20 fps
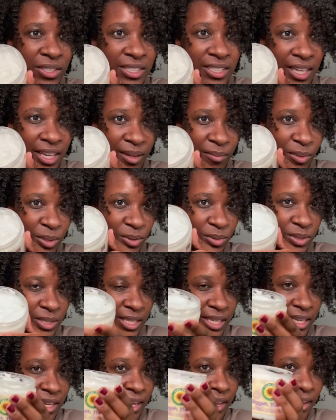time using
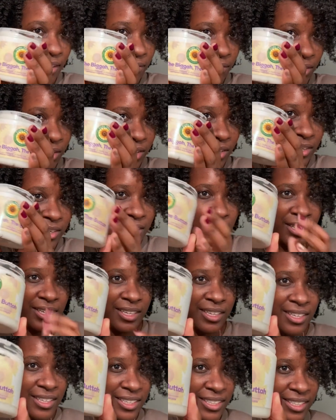it ever.
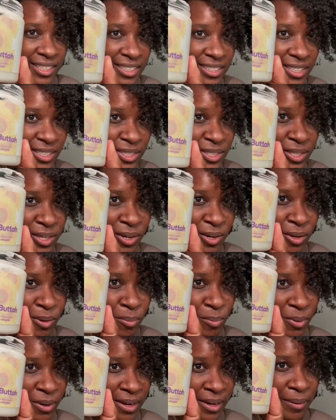This is
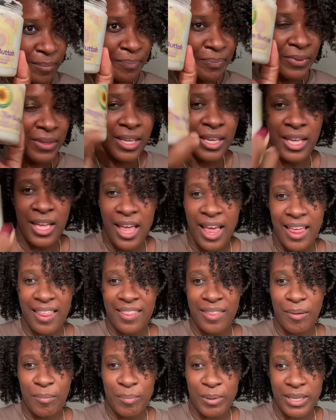CurlPrep.
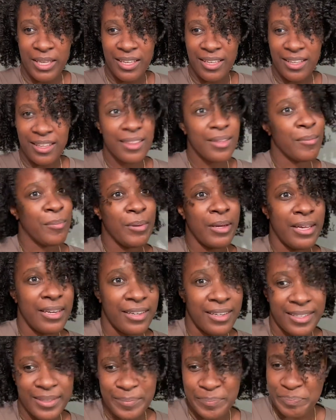The bigger the
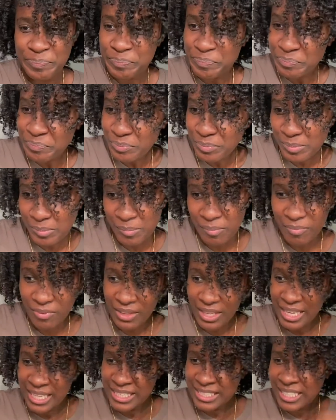better.
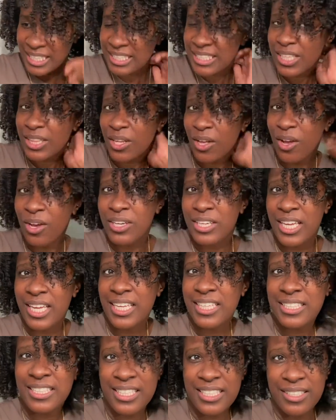It says
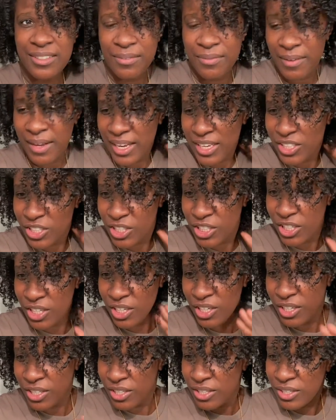elongates and defines your
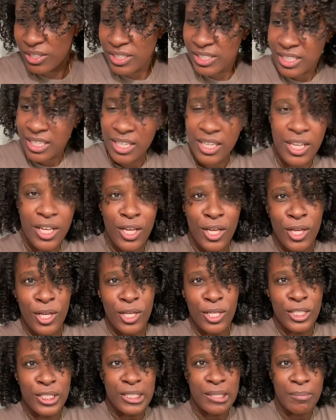curls.
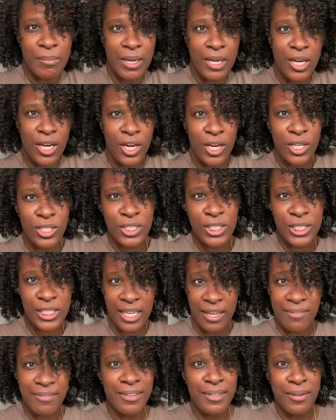So my curls are definitely